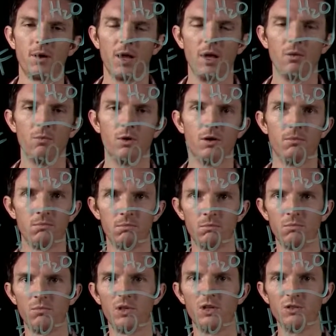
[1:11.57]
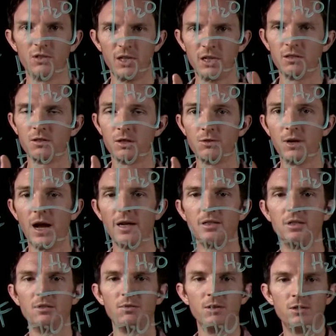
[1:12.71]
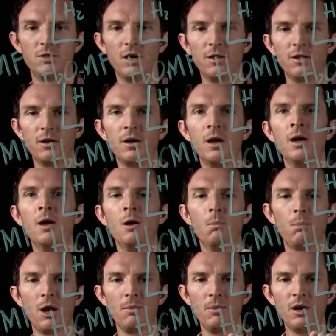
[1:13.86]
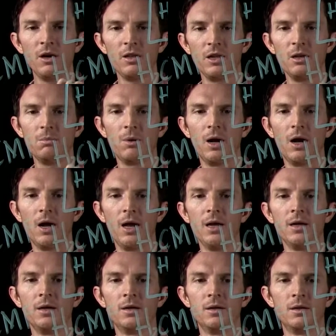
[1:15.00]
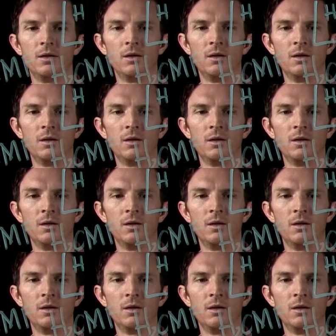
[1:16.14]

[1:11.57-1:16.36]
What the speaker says: Okay, well, those things are attracted to each other primarily by